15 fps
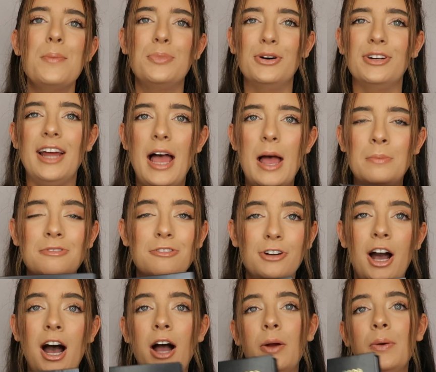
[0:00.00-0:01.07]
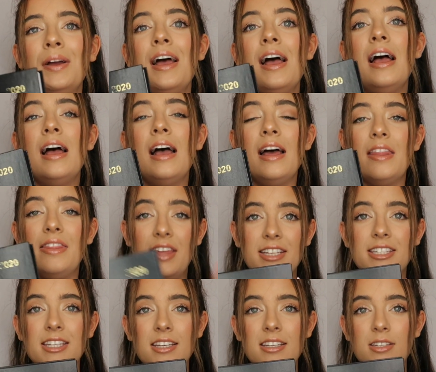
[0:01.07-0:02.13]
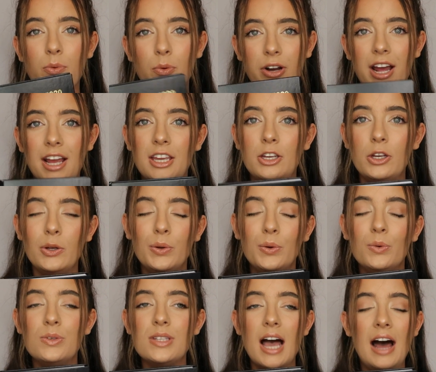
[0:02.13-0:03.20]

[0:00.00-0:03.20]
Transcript: But for now, this is what I use,